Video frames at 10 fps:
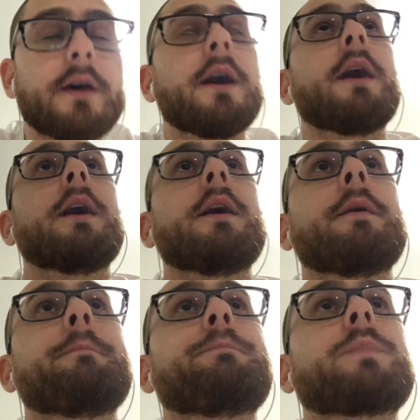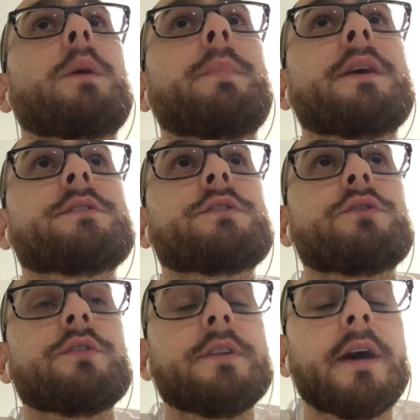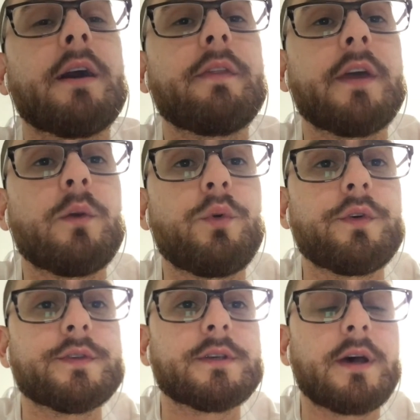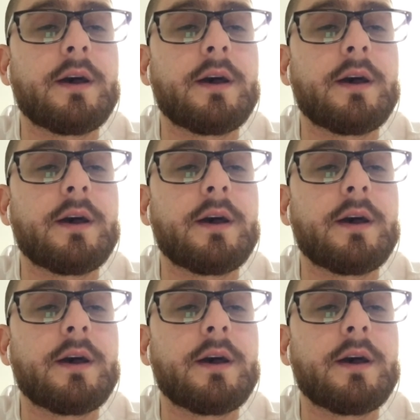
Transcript: but as it turned out, there was